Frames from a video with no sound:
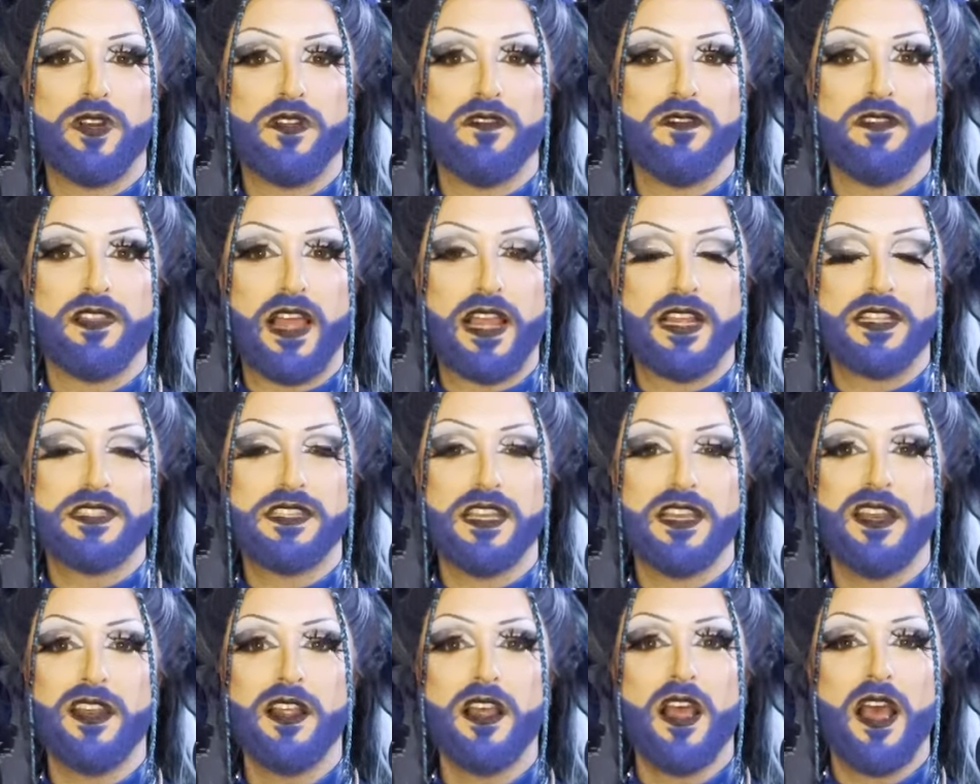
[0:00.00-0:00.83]
have liked
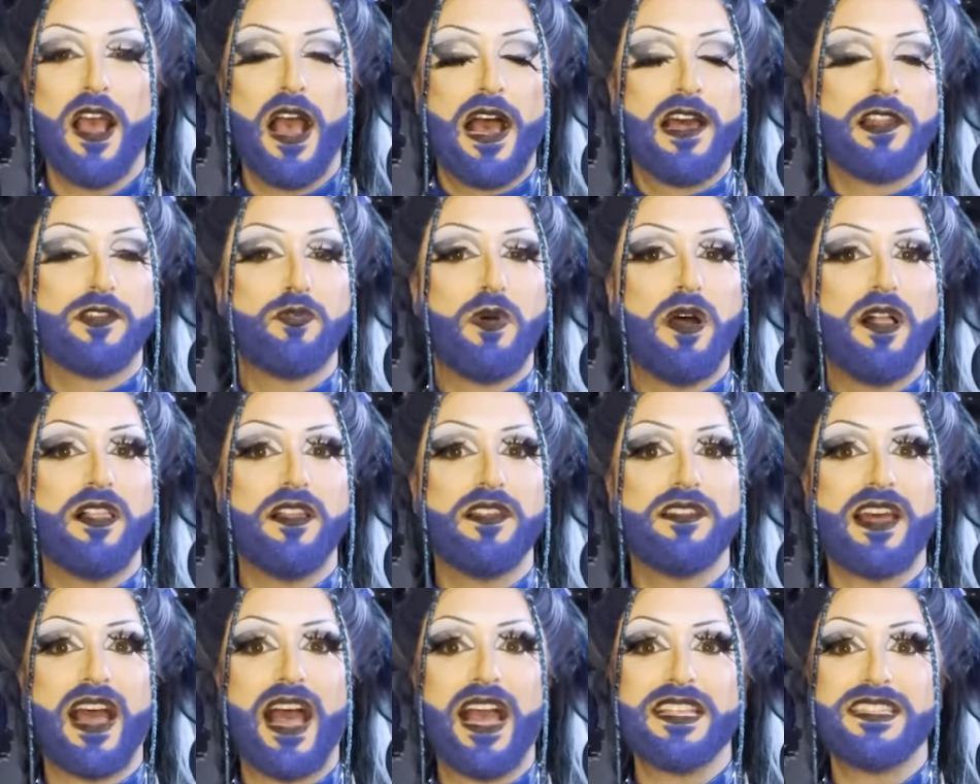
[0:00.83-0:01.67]
it, as well
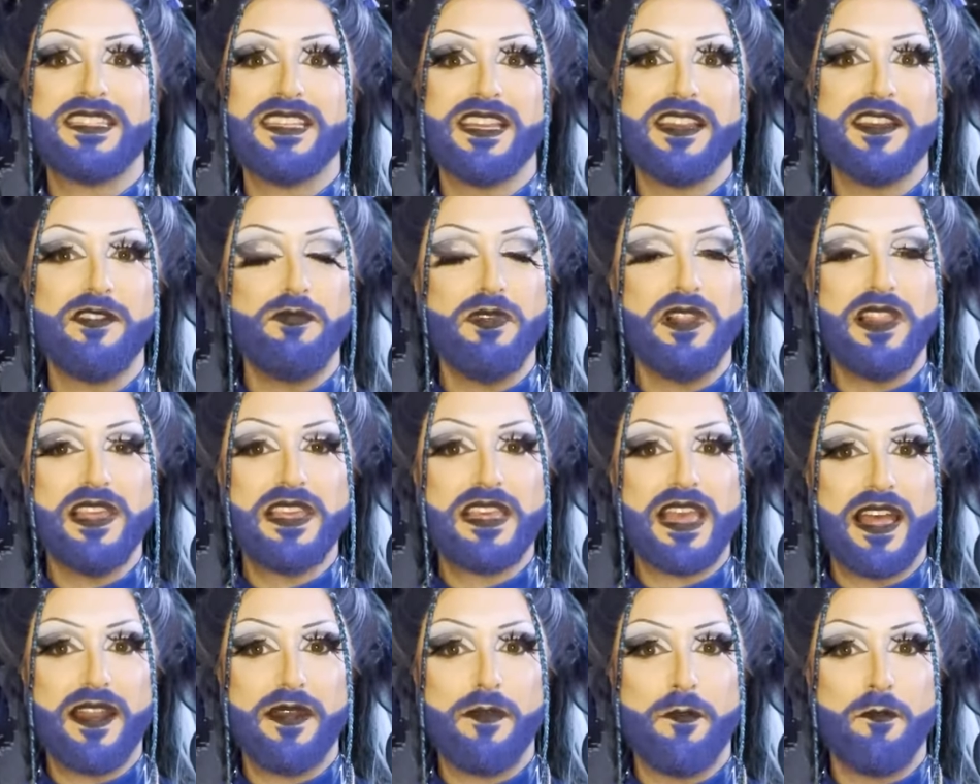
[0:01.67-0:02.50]
as I didn't really
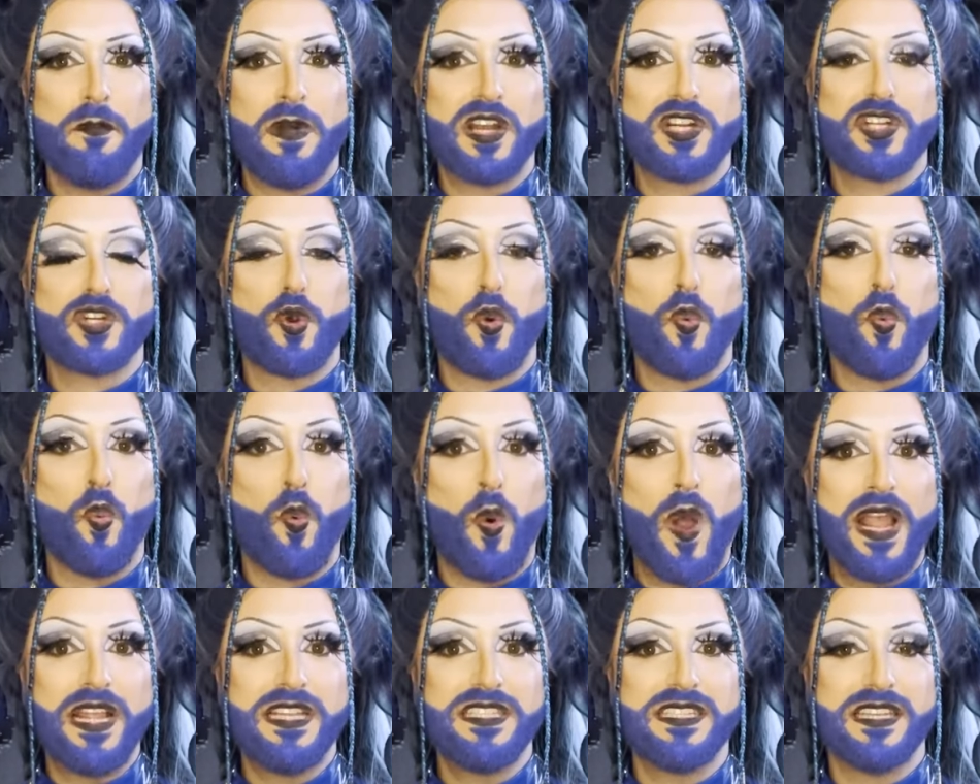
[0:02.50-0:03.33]
get much
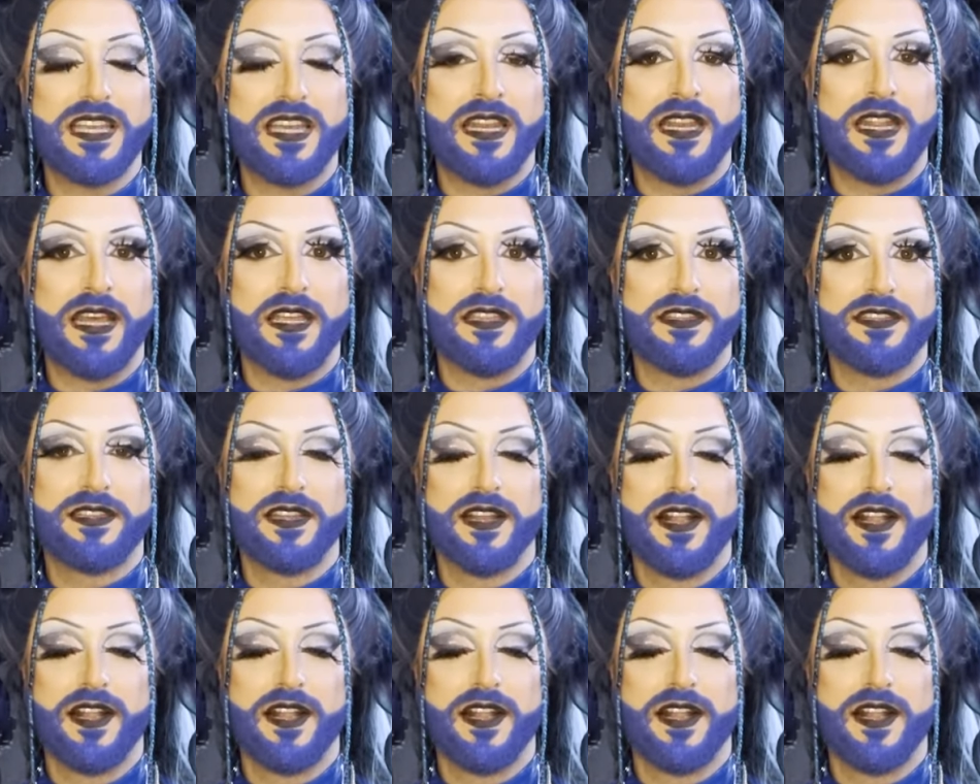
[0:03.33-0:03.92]
white in it.